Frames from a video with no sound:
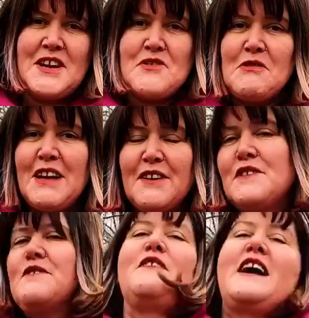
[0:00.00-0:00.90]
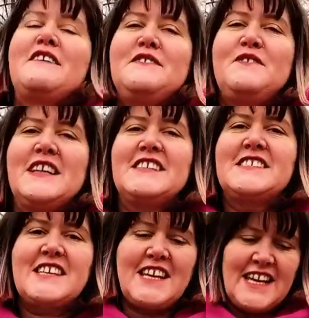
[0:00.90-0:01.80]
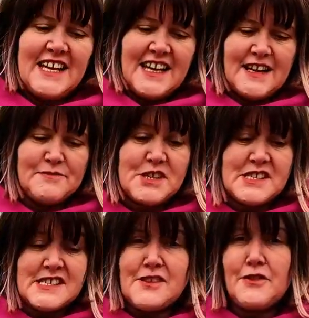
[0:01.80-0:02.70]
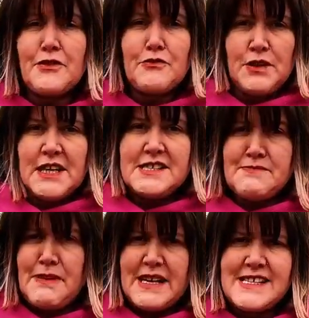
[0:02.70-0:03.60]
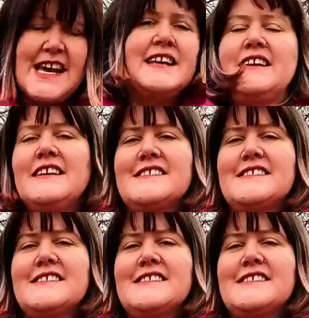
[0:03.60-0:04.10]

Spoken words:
We love the fairy village kit because it's got 3 spectacular